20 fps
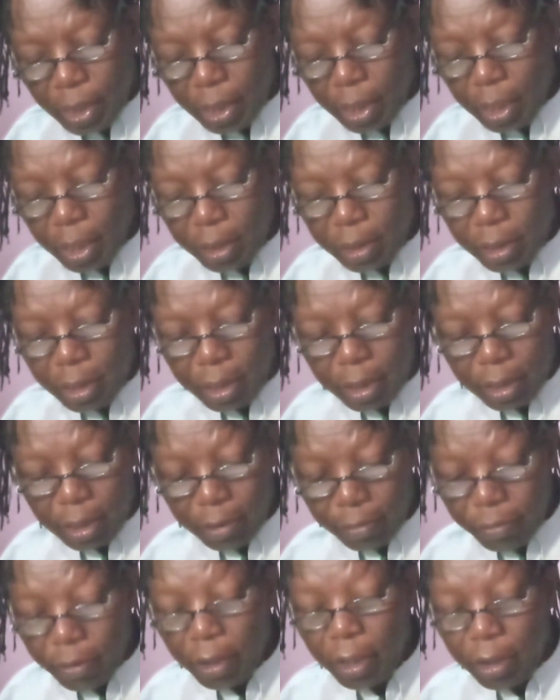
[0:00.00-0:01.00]
That's the
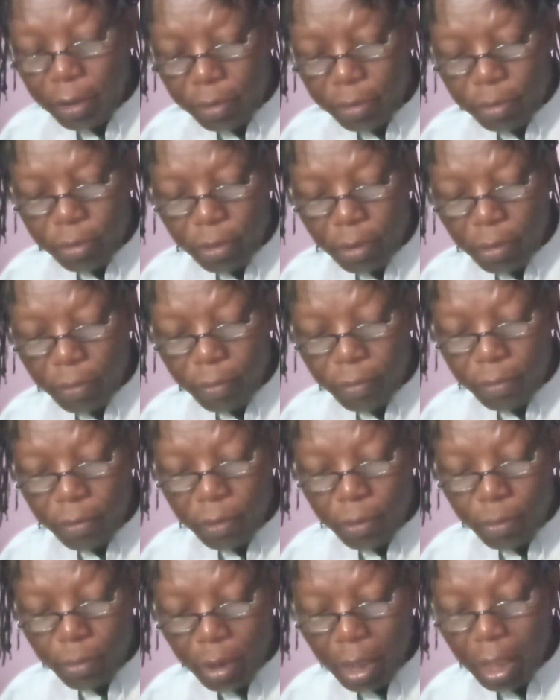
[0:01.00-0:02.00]
value of
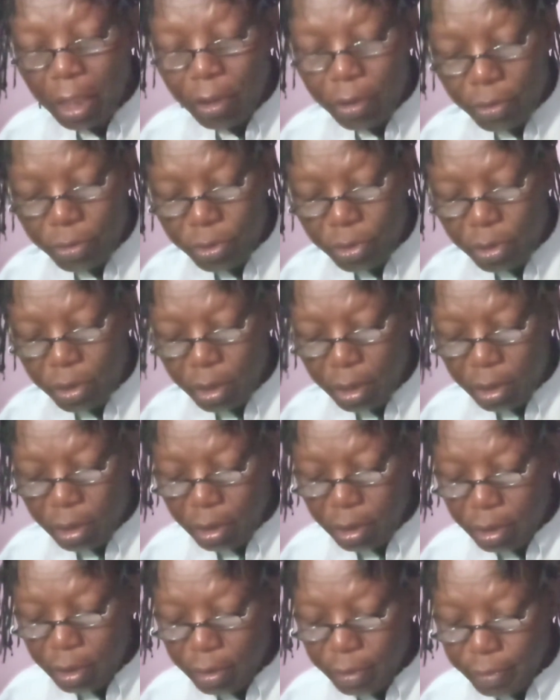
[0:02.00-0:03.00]
Planck
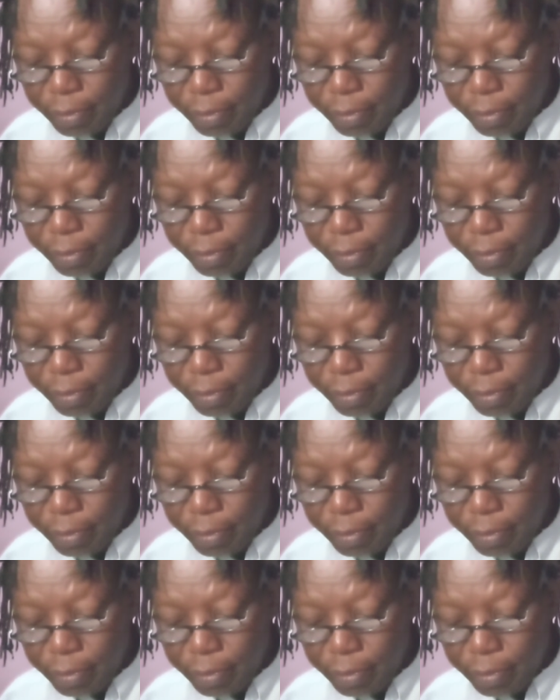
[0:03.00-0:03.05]
constant.